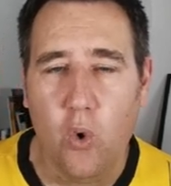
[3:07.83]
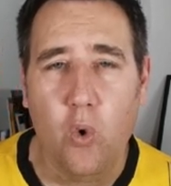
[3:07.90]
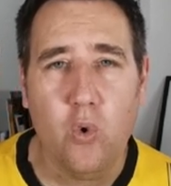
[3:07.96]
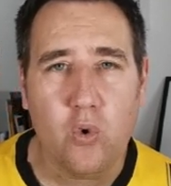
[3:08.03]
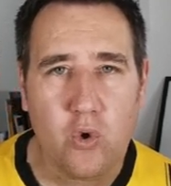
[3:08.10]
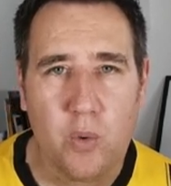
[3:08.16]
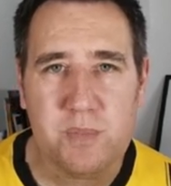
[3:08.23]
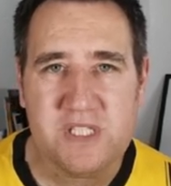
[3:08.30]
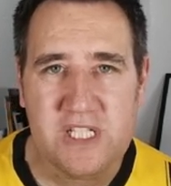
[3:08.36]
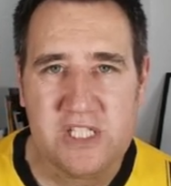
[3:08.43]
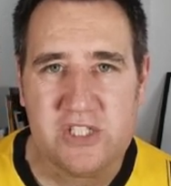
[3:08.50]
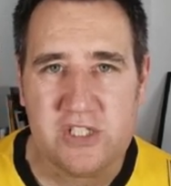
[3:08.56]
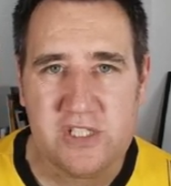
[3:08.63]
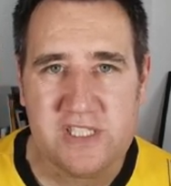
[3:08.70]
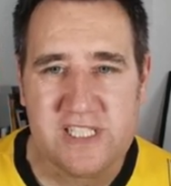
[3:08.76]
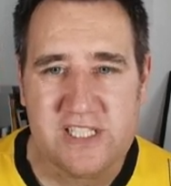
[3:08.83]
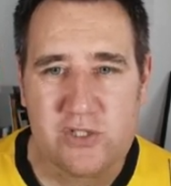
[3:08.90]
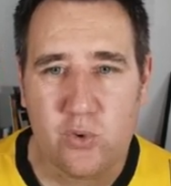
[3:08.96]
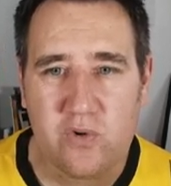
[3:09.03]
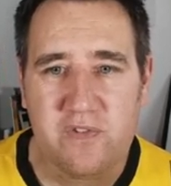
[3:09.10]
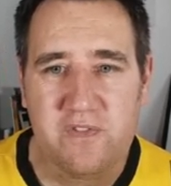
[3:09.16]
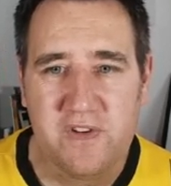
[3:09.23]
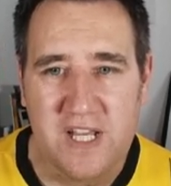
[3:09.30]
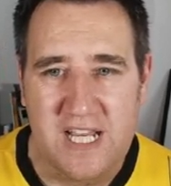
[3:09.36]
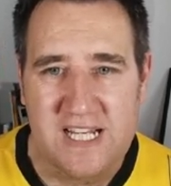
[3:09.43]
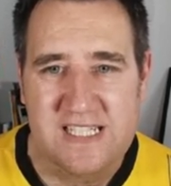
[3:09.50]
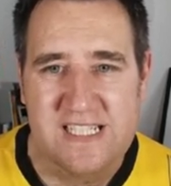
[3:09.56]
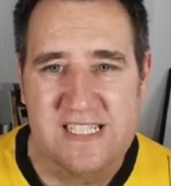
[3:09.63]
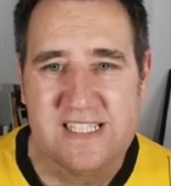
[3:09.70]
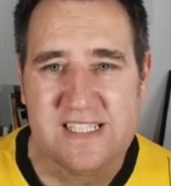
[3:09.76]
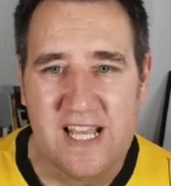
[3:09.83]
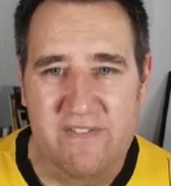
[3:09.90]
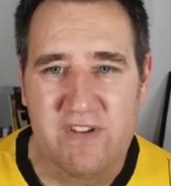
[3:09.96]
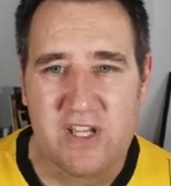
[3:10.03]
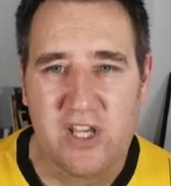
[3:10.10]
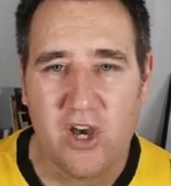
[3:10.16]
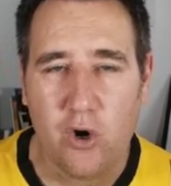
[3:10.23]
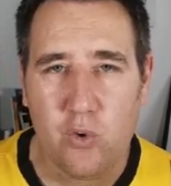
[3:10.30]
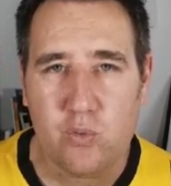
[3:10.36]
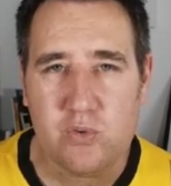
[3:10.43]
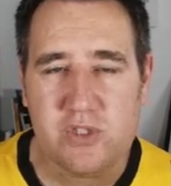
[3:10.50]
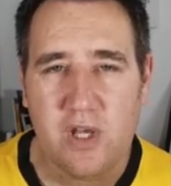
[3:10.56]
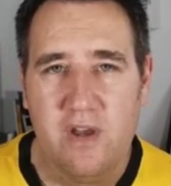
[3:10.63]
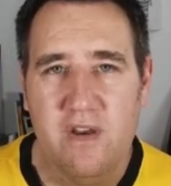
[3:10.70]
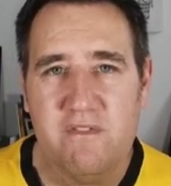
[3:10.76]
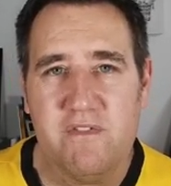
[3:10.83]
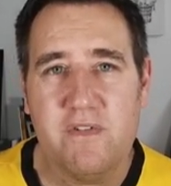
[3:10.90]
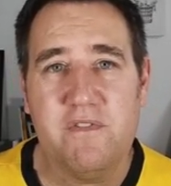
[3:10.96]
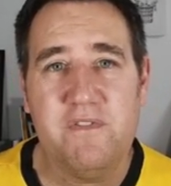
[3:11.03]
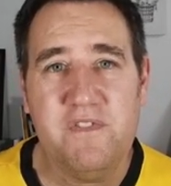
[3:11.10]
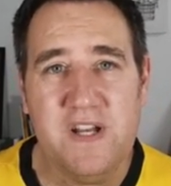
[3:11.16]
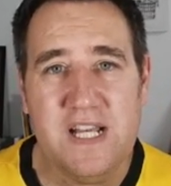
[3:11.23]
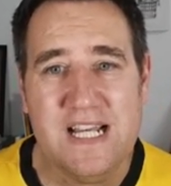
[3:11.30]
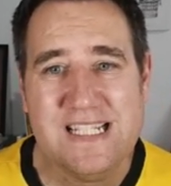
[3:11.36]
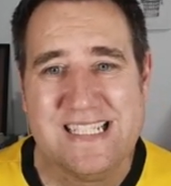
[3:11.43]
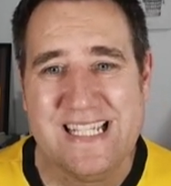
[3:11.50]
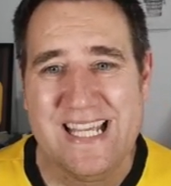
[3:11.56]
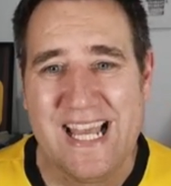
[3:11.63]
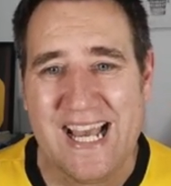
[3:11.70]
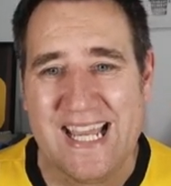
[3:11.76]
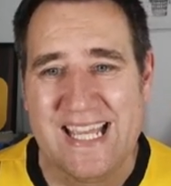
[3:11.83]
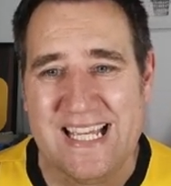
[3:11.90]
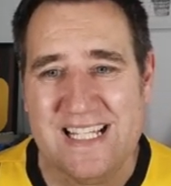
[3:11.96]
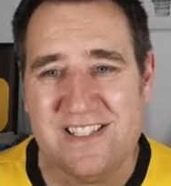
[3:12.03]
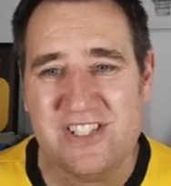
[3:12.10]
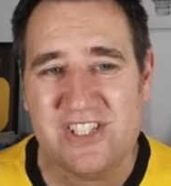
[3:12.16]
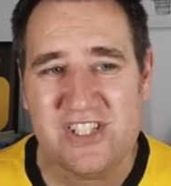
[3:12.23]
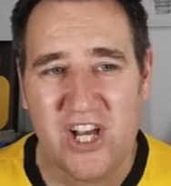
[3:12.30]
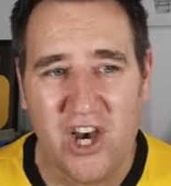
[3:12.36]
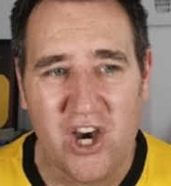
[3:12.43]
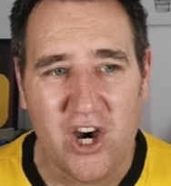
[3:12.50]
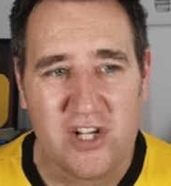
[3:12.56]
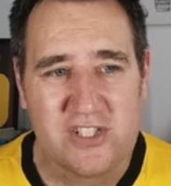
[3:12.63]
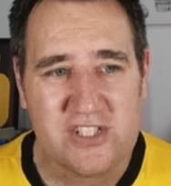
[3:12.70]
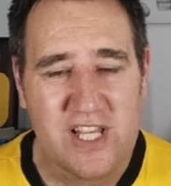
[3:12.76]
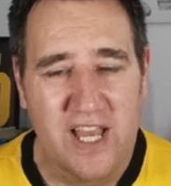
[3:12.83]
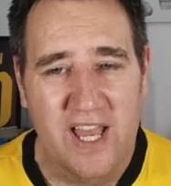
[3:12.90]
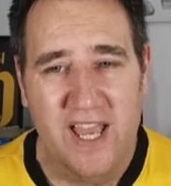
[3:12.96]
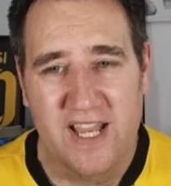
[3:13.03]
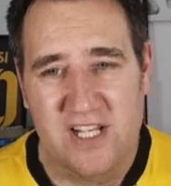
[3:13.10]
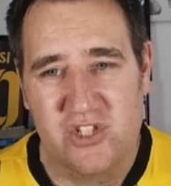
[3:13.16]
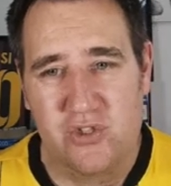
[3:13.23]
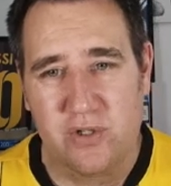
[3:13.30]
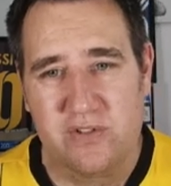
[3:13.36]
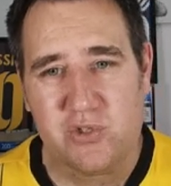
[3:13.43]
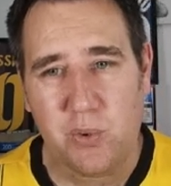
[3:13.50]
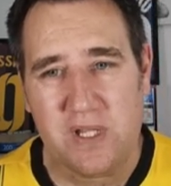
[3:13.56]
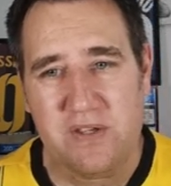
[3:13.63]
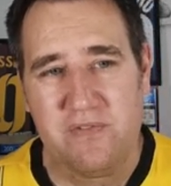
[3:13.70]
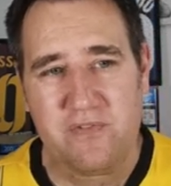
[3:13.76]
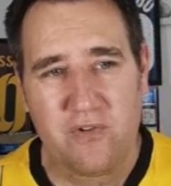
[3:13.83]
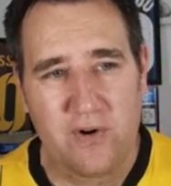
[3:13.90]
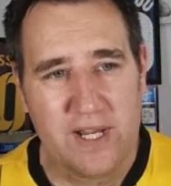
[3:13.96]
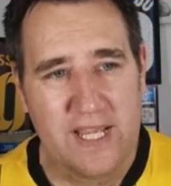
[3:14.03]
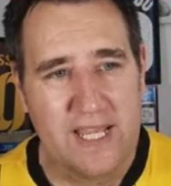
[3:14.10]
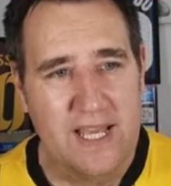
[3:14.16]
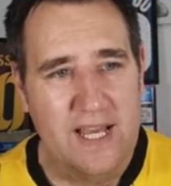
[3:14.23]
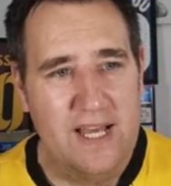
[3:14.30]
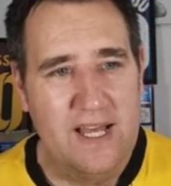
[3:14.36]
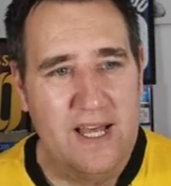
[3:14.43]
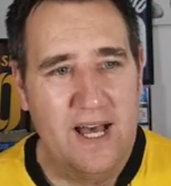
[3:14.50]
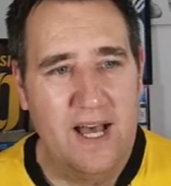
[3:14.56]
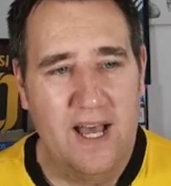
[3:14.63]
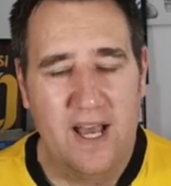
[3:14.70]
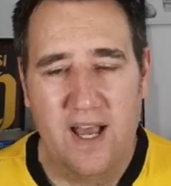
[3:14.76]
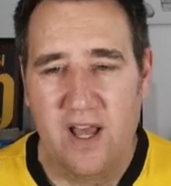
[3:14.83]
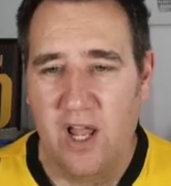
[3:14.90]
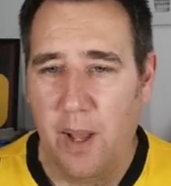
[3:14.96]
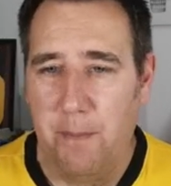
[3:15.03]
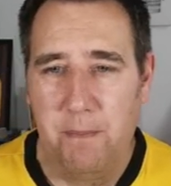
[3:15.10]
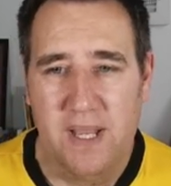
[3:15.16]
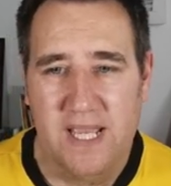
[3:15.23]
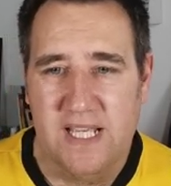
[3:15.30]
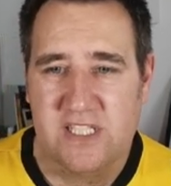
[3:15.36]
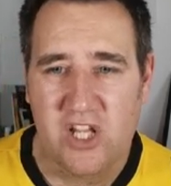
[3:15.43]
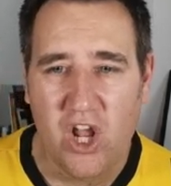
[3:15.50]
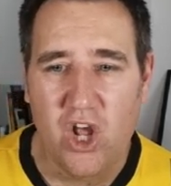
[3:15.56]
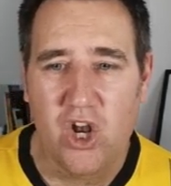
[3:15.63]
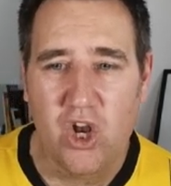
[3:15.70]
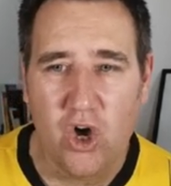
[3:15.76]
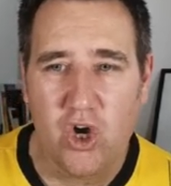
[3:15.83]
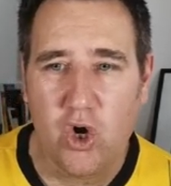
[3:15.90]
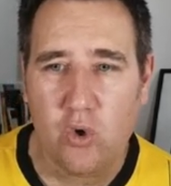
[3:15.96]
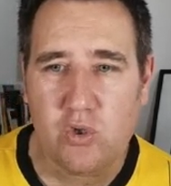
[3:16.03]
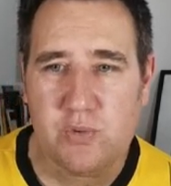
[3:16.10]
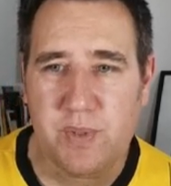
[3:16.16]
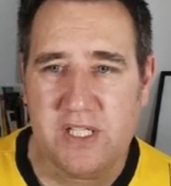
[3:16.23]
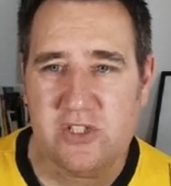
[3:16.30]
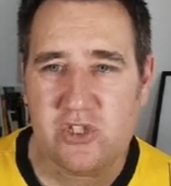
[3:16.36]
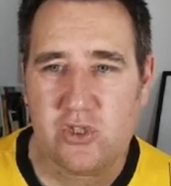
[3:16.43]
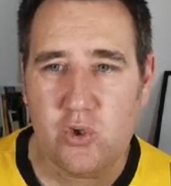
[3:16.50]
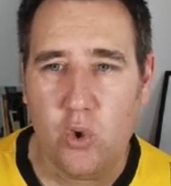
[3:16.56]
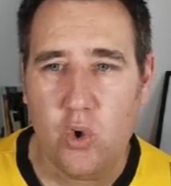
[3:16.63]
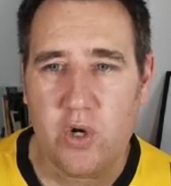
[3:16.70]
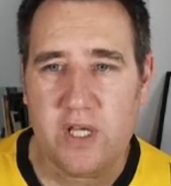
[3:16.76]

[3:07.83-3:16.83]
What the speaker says: All competitions, he scored 37 goals from 38 starts. Hendry 23. Amazing, a lot of goals being scored.